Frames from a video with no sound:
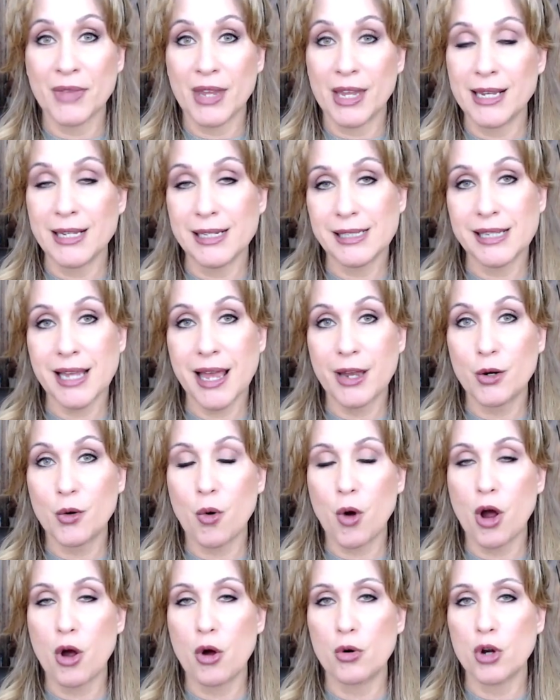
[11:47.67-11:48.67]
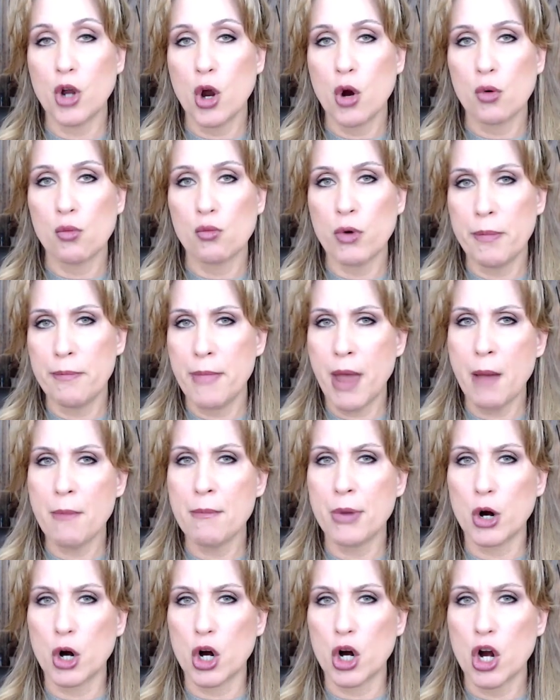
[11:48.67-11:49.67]
He said, quote,
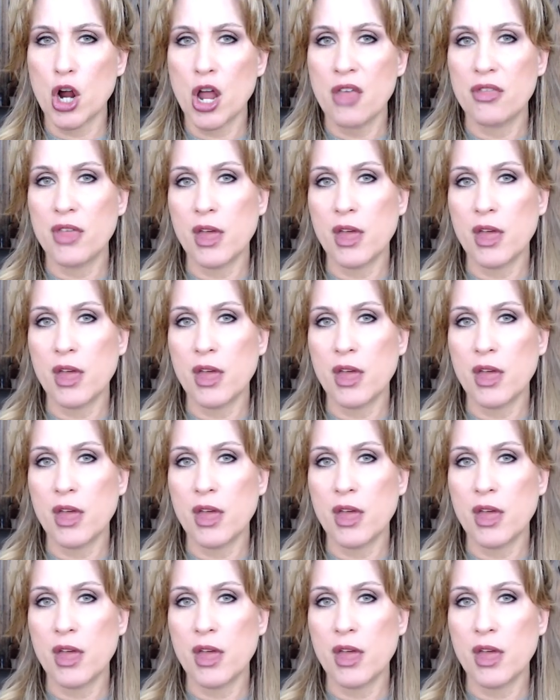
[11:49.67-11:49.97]
remember